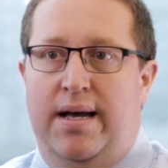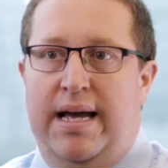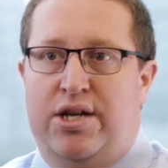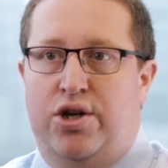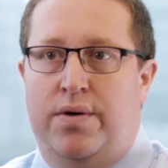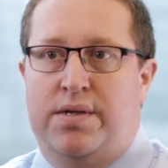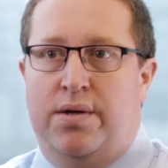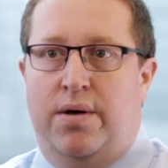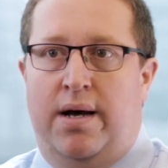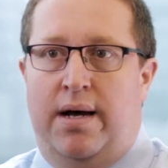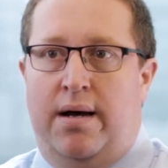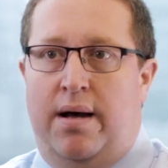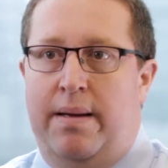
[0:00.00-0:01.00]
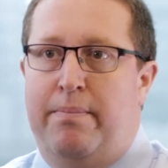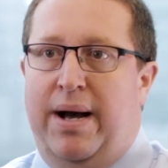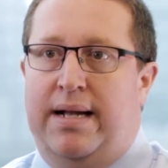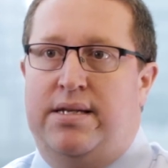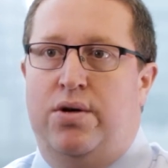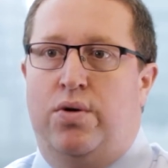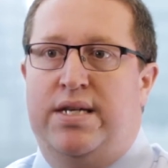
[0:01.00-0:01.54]
issues
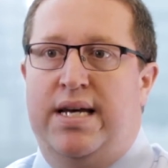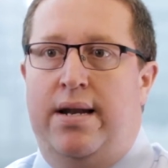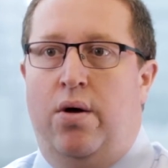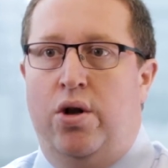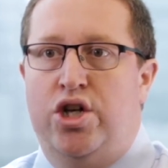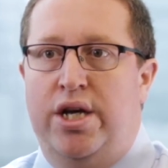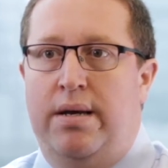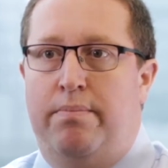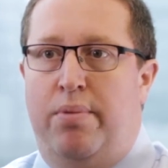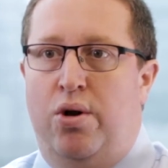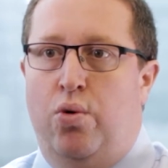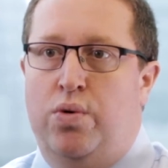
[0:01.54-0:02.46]
impacting your technology but